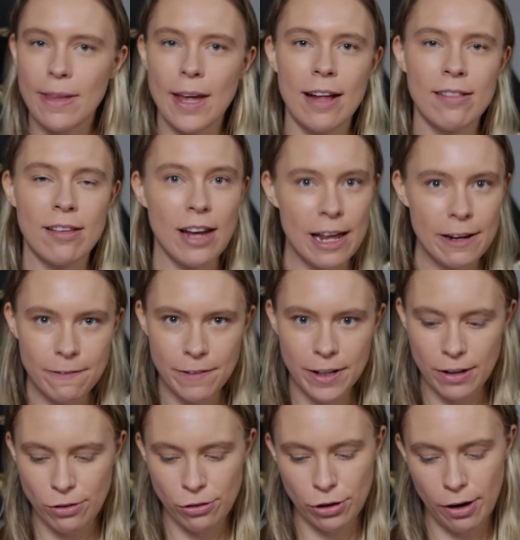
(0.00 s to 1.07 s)
It's an
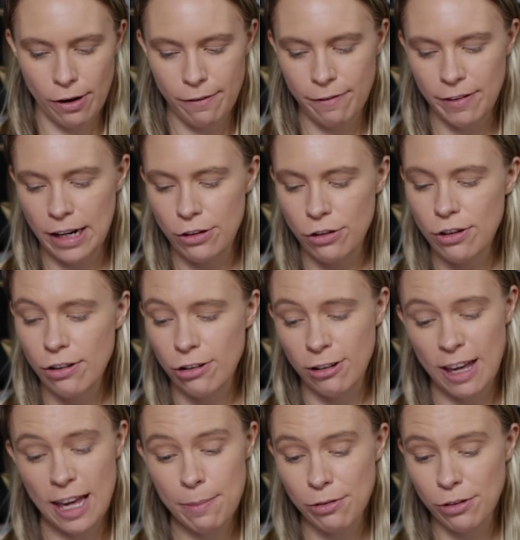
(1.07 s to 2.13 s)
infinite scroll feed. You just
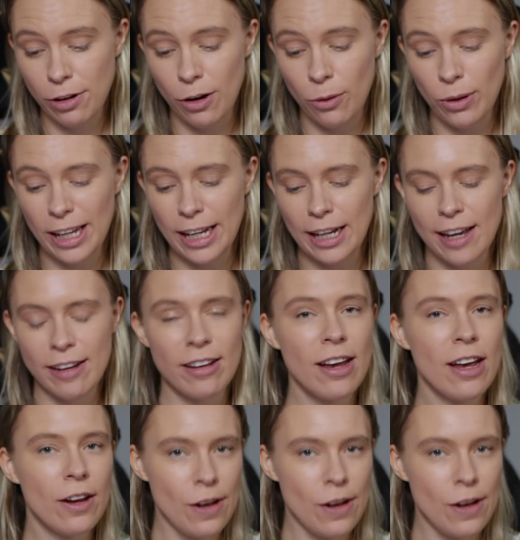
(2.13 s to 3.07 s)
keep scrolling and